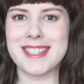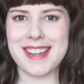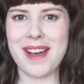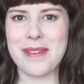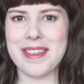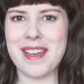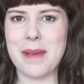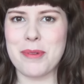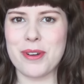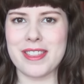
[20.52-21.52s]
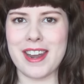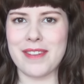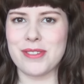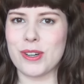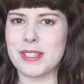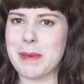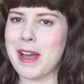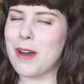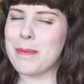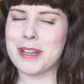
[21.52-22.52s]
start with, a book that I've talked
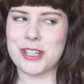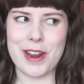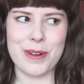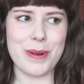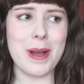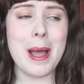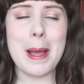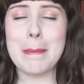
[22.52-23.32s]
about on my channel